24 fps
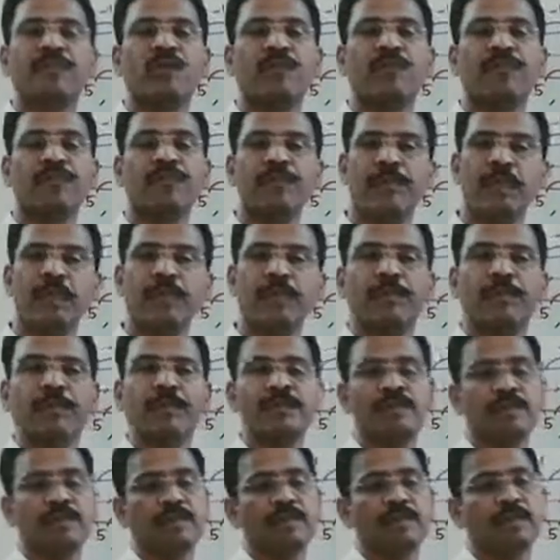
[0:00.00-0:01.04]
of
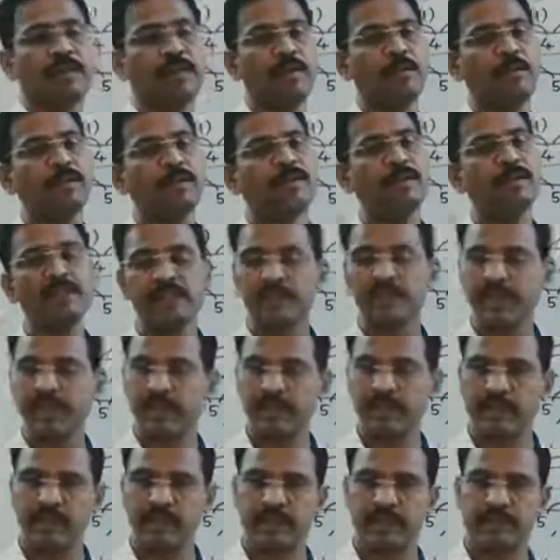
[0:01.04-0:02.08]
numbers will be the
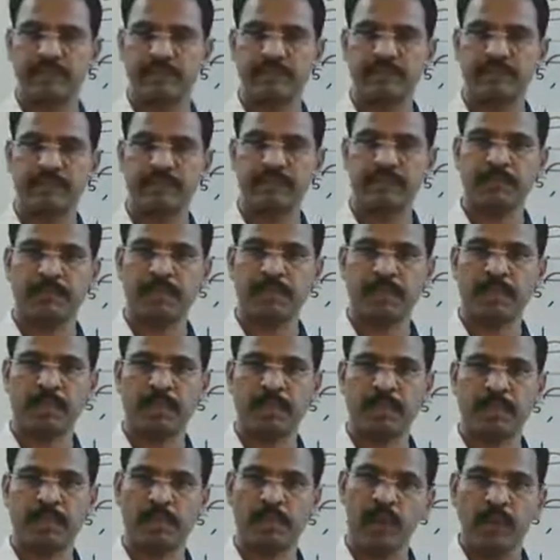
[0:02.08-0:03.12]
sequence.
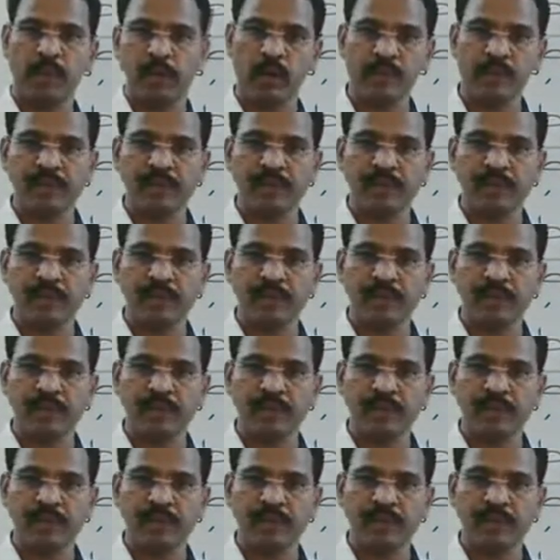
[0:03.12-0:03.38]
Okay